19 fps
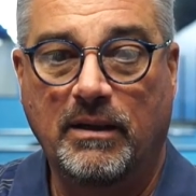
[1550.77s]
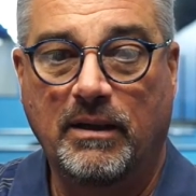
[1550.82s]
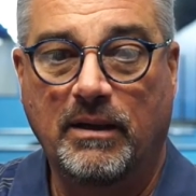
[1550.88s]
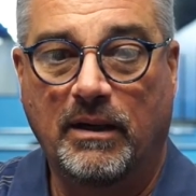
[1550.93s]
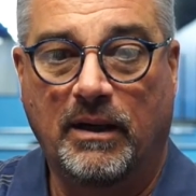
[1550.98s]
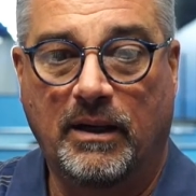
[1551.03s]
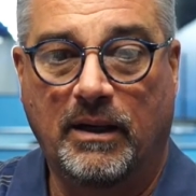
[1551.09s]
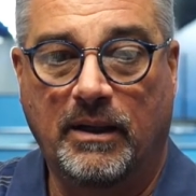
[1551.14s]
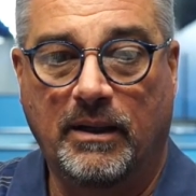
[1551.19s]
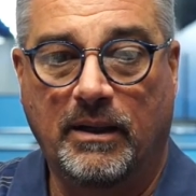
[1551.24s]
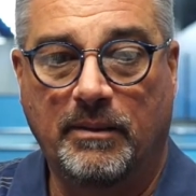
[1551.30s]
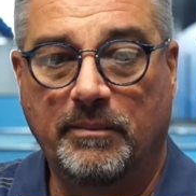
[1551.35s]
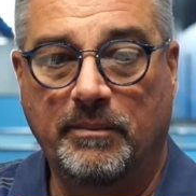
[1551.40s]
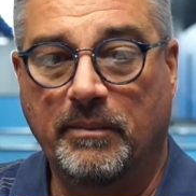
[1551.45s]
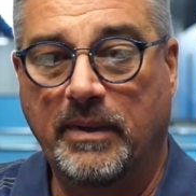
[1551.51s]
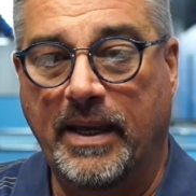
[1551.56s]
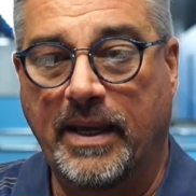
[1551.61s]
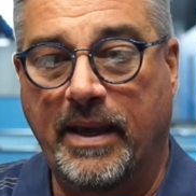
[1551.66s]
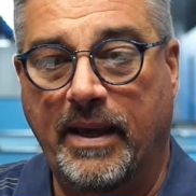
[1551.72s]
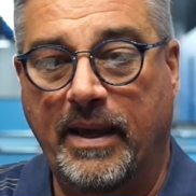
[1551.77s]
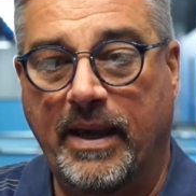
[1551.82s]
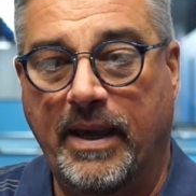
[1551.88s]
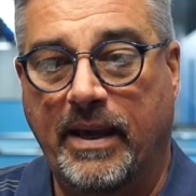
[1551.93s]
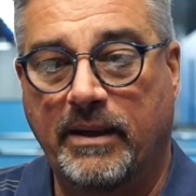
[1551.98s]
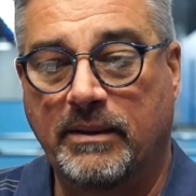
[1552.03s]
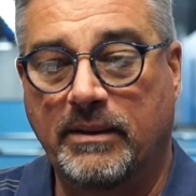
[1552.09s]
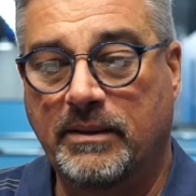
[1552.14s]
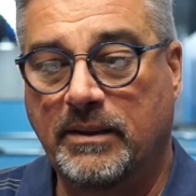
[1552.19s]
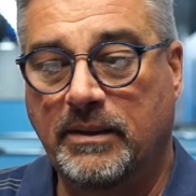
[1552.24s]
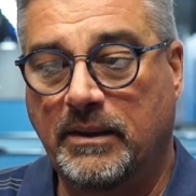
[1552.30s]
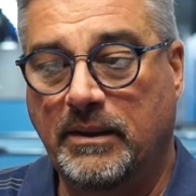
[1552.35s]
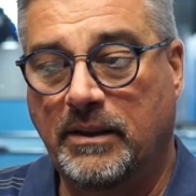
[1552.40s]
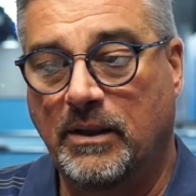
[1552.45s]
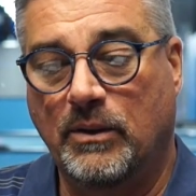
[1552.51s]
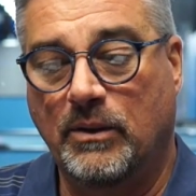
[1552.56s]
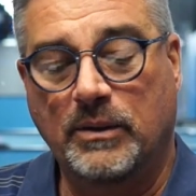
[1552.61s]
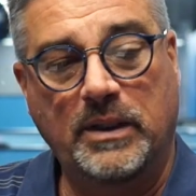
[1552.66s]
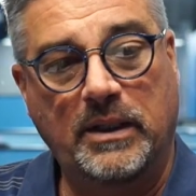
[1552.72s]
and
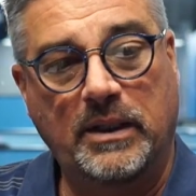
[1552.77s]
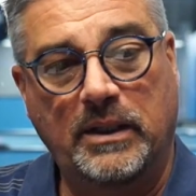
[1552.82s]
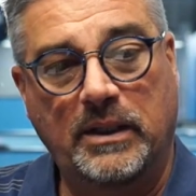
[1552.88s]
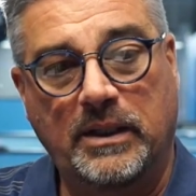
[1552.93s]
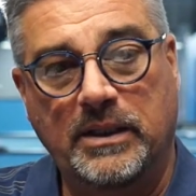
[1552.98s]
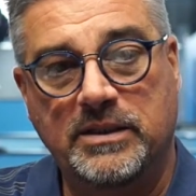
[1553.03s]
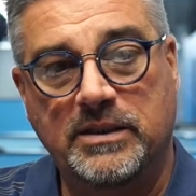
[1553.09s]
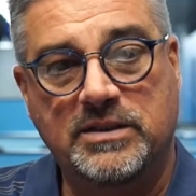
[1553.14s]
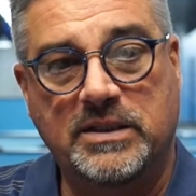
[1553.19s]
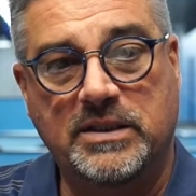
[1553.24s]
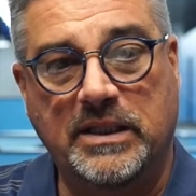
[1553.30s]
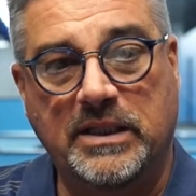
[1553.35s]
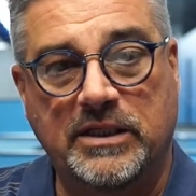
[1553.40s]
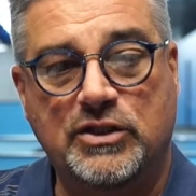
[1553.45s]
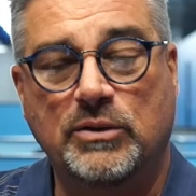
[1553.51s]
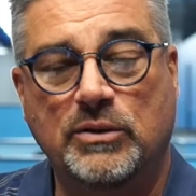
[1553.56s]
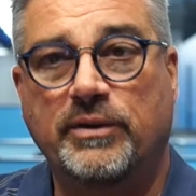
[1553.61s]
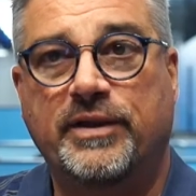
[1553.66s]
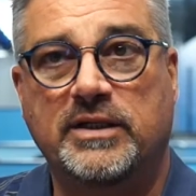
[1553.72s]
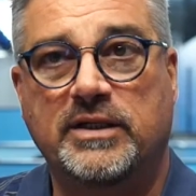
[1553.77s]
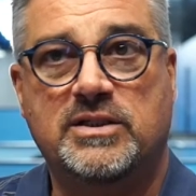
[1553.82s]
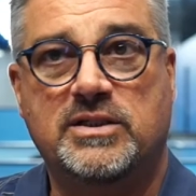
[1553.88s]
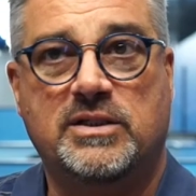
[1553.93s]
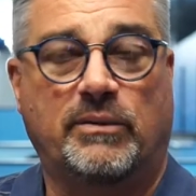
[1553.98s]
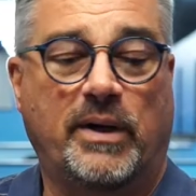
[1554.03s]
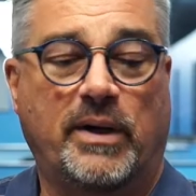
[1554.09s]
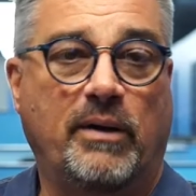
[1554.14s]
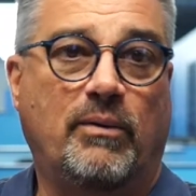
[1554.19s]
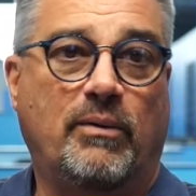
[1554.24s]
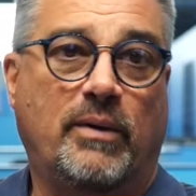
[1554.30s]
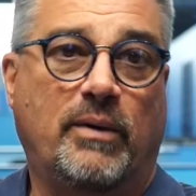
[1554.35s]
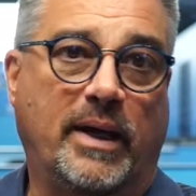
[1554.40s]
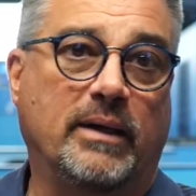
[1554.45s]
he's doing things the right way.